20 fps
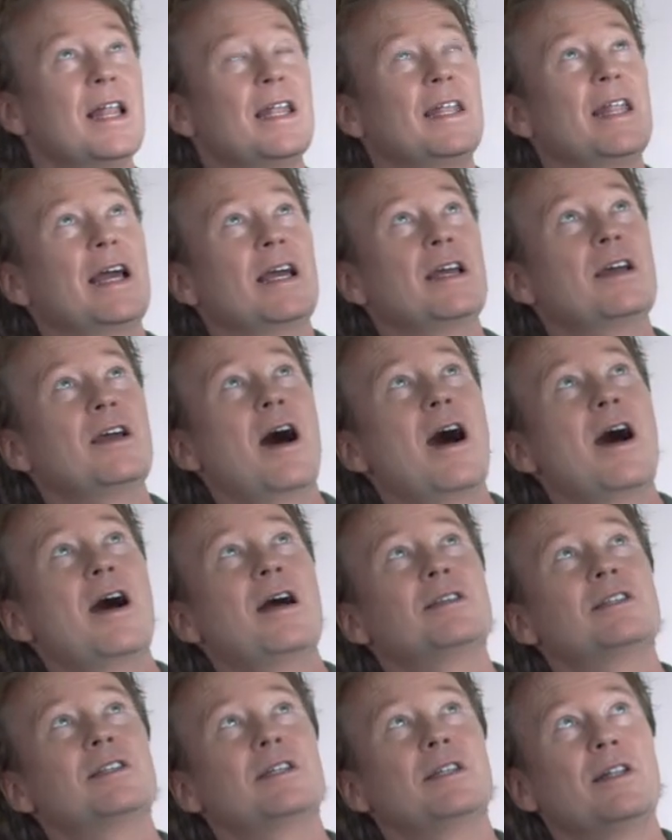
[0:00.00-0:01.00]
Let
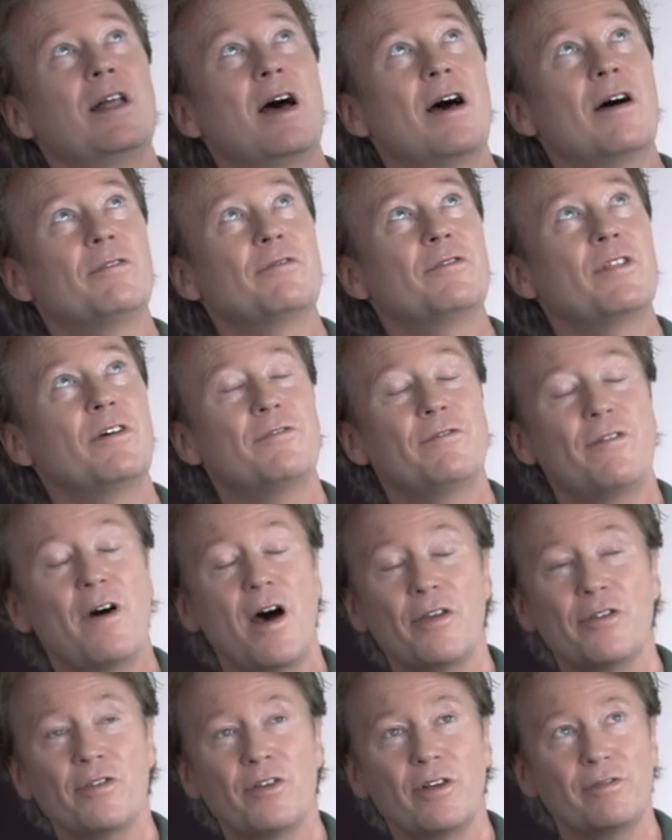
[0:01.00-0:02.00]
God's love, the
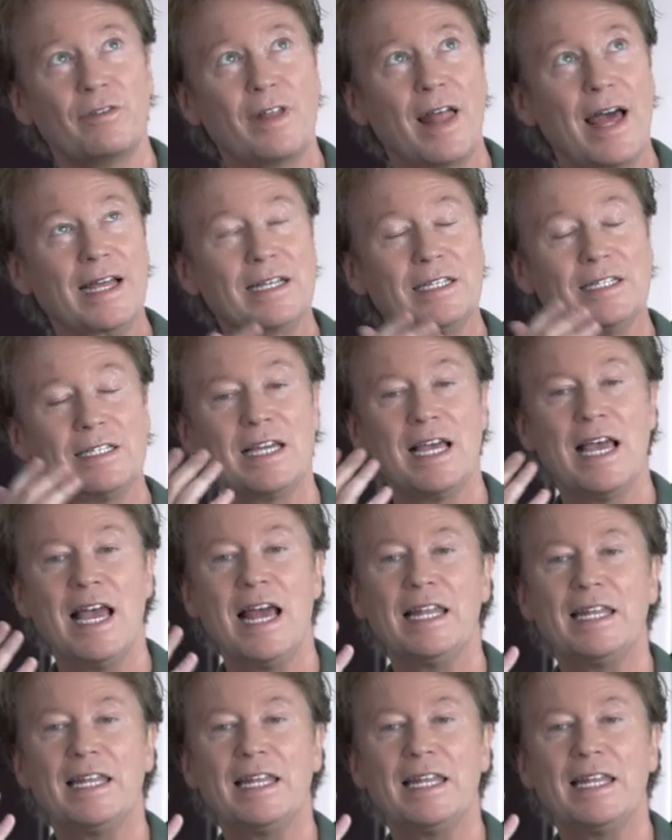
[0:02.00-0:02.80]
Father of lights,